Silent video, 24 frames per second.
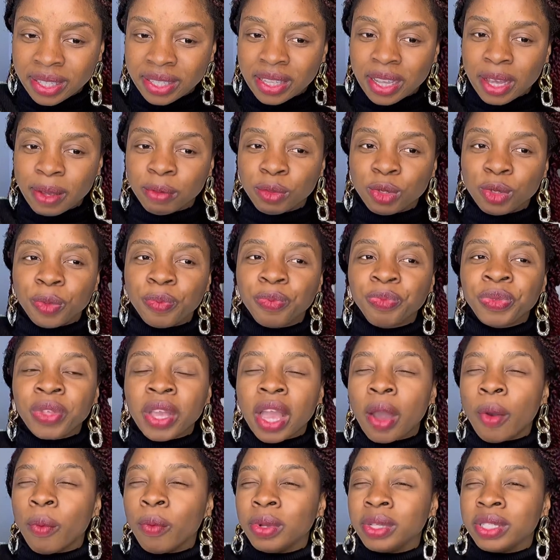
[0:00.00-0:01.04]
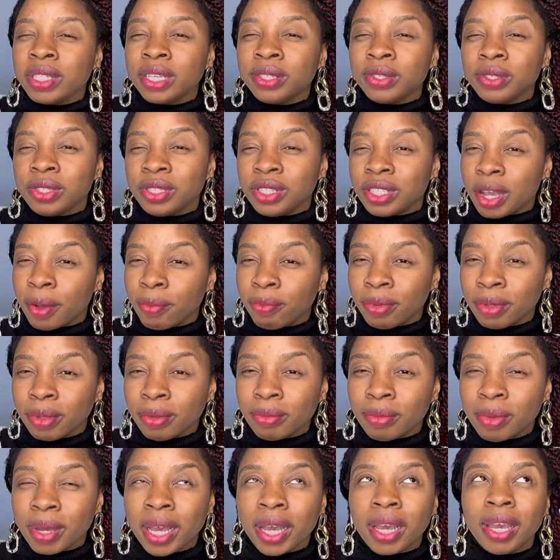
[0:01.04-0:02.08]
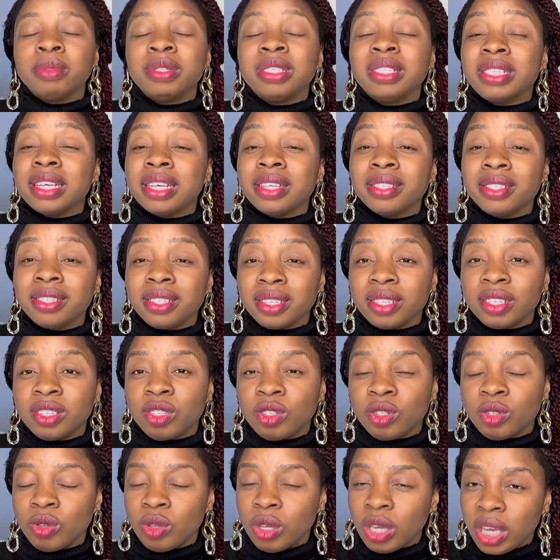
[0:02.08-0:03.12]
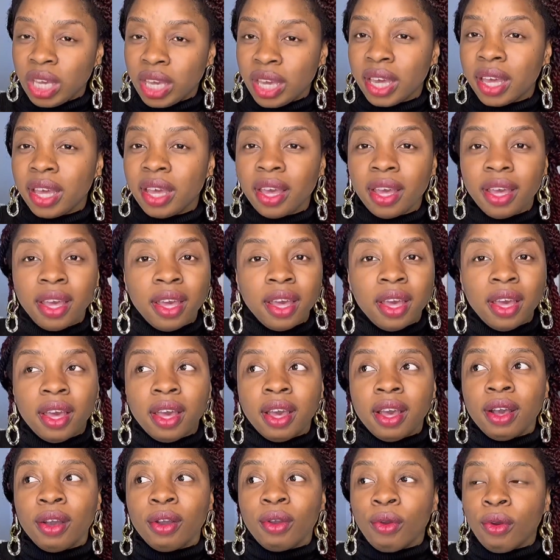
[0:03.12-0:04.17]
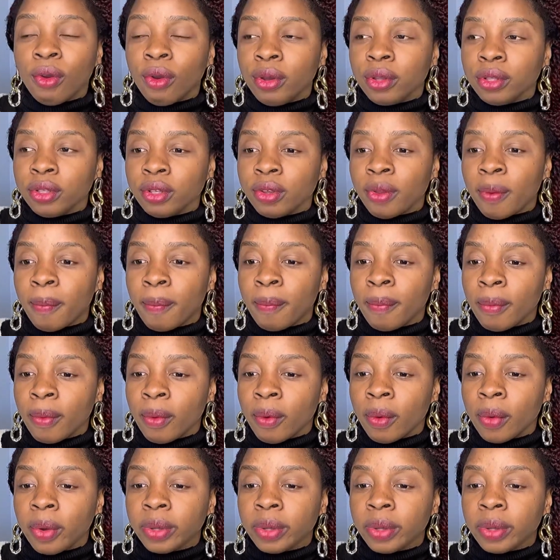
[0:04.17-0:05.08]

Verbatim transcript: time. So I wanted to sharpen my senses to hear God more.